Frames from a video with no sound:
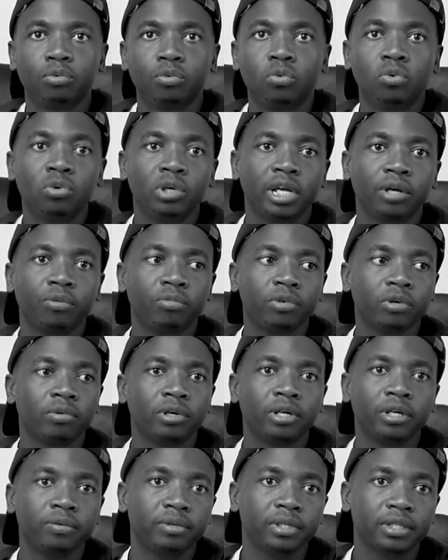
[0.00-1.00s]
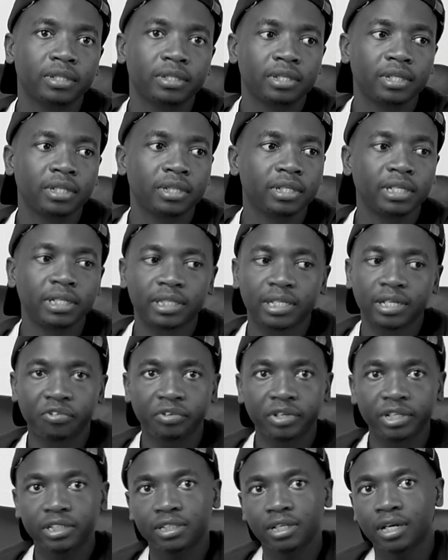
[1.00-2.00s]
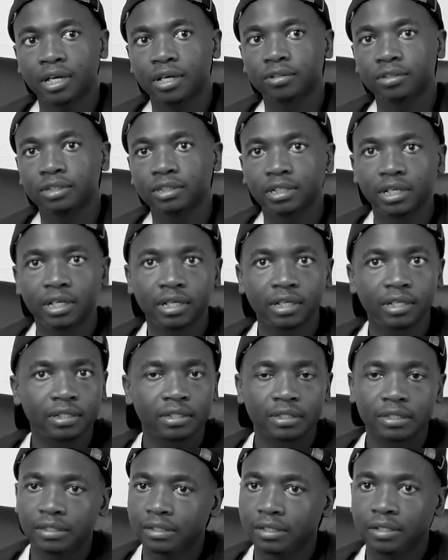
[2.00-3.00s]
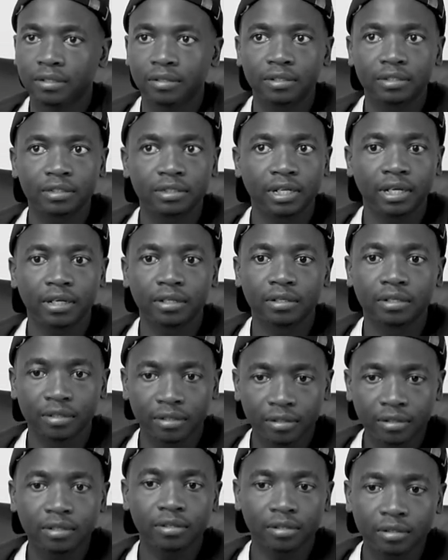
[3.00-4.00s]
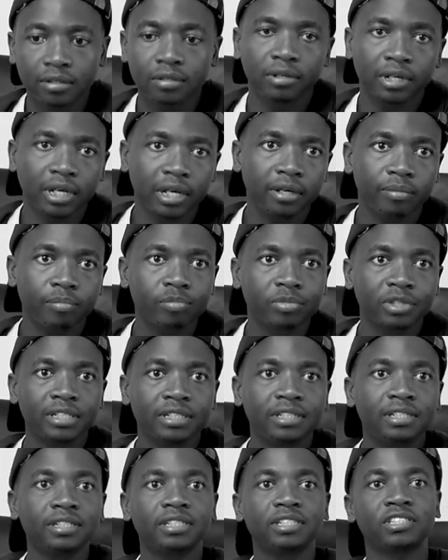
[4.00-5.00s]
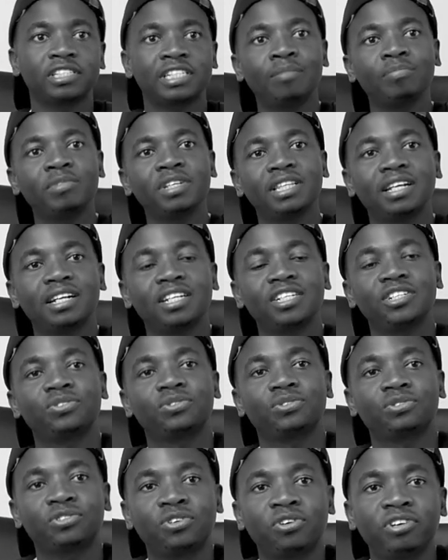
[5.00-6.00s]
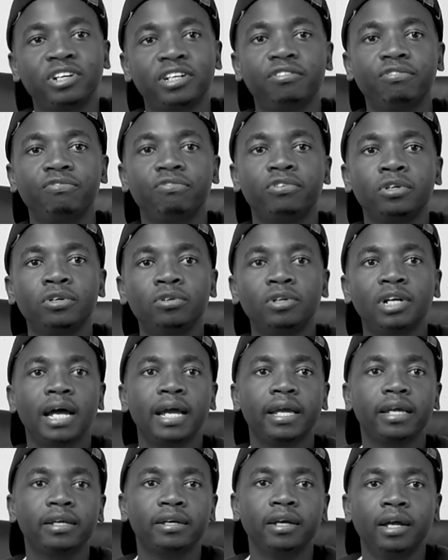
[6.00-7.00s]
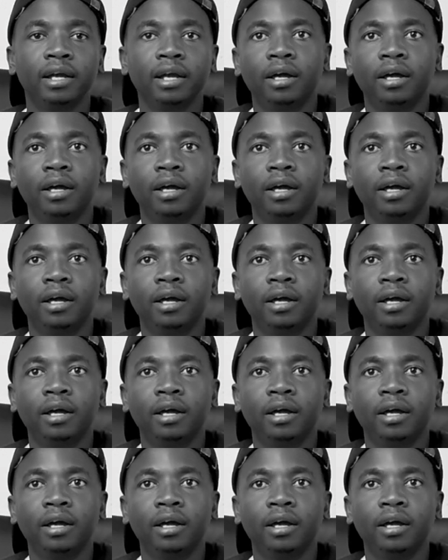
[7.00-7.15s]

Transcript: who can we work with? And then they reached out, and I was like, okay, this is something that I strongly feel like